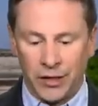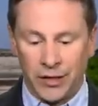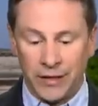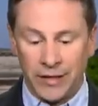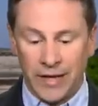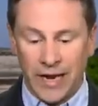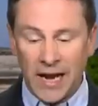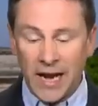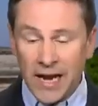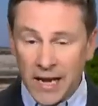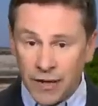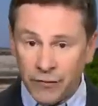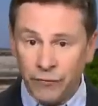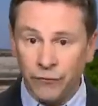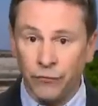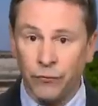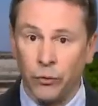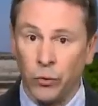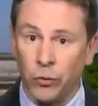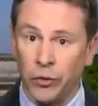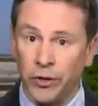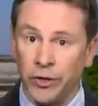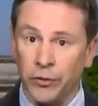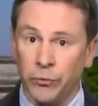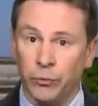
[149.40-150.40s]
an
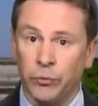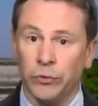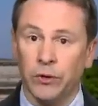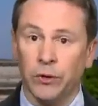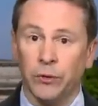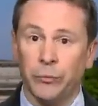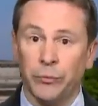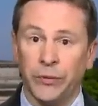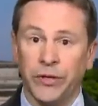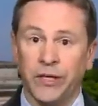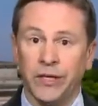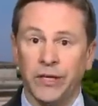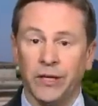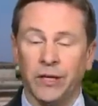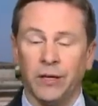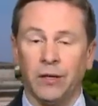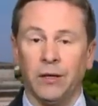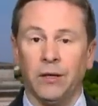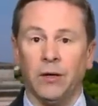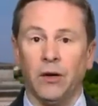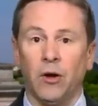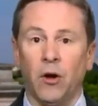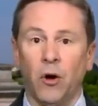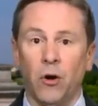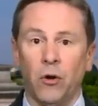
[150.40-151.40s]
envoy will be
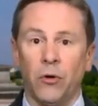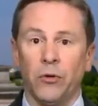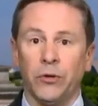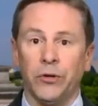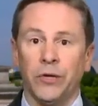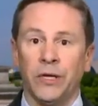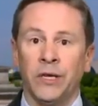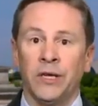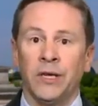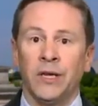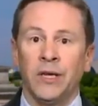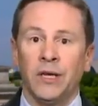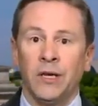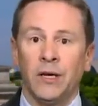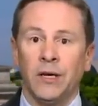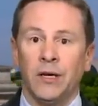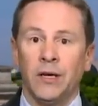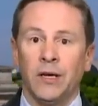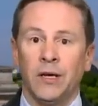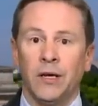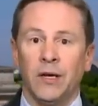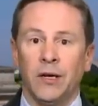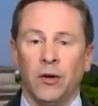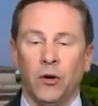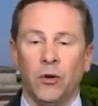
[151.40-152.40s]
on
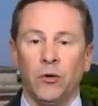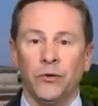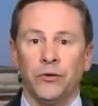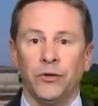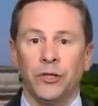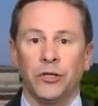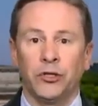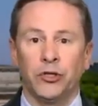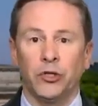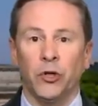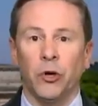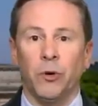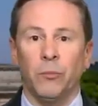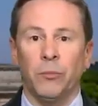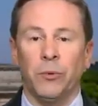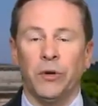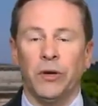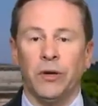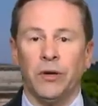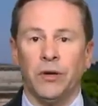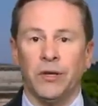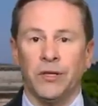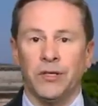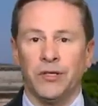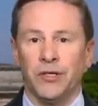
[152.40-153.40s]
the job
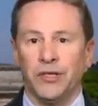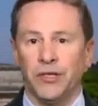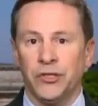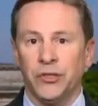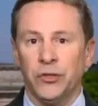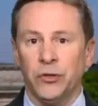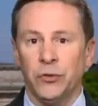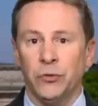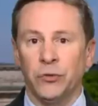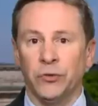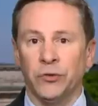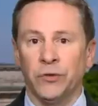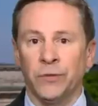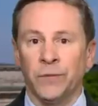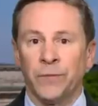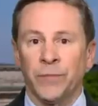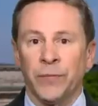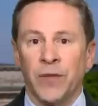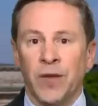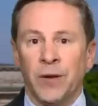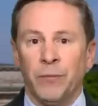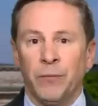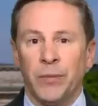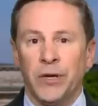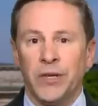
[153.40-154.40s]
soon.
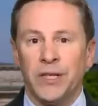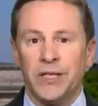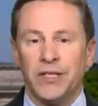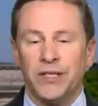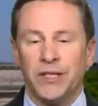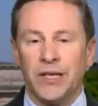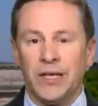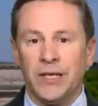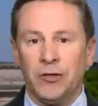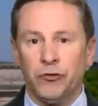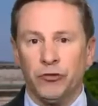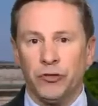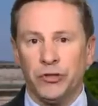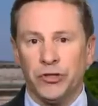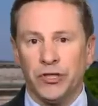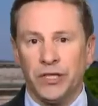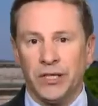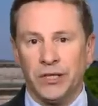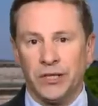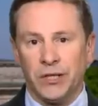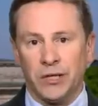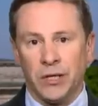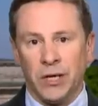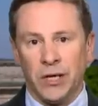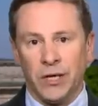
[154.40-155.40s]
But it's
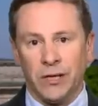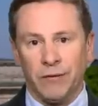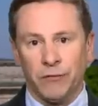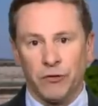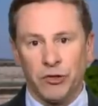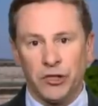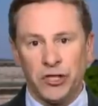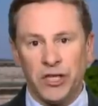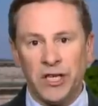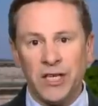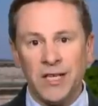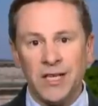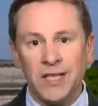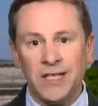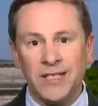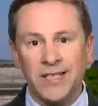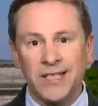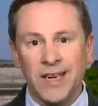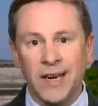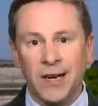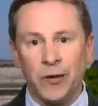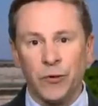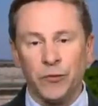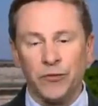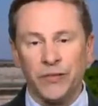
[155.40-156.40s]
interesting to kind of tease
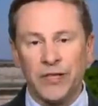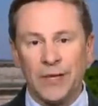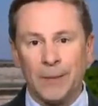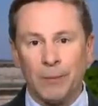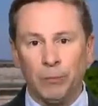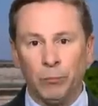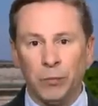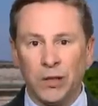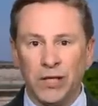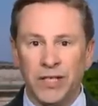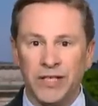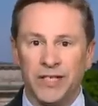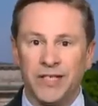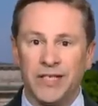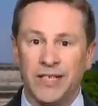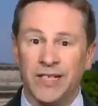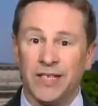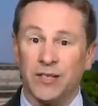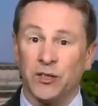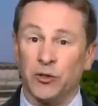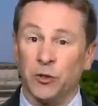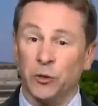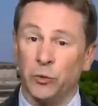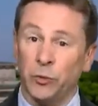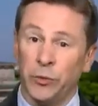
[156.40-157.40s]
out the implicit
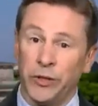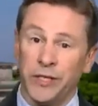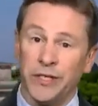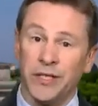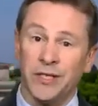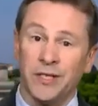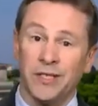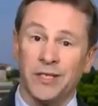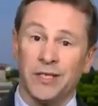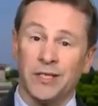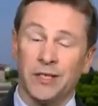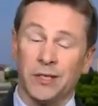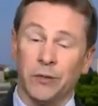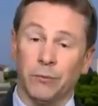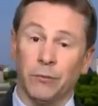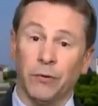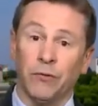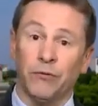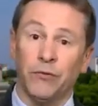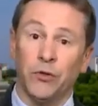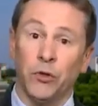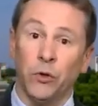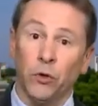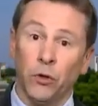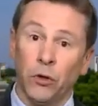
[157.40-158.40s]
criticism
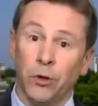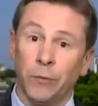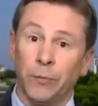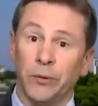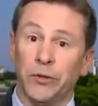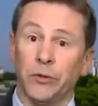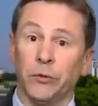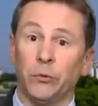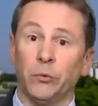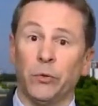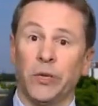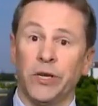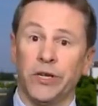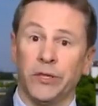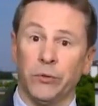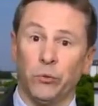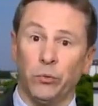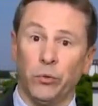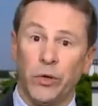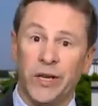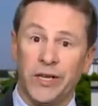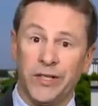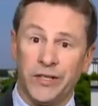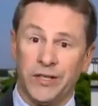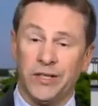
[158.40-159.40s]
of Europe and the wider
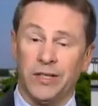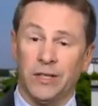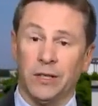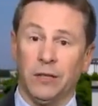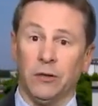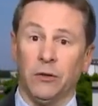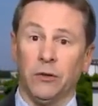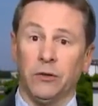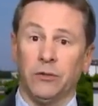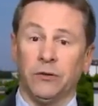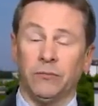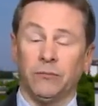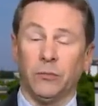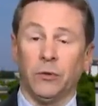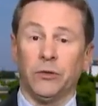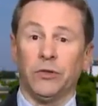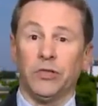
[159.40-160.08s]
West in a lot of what